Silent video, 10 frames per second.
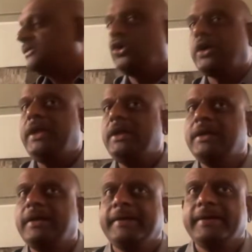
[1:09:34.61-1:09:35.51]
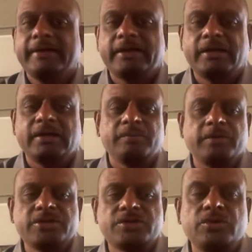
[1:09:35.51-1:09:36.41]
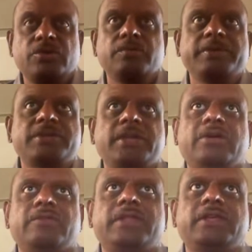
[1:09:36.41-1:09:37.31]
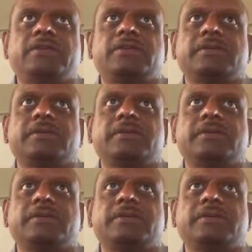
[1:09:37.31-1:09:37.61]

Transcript: Okay? Please don't do mistake of this.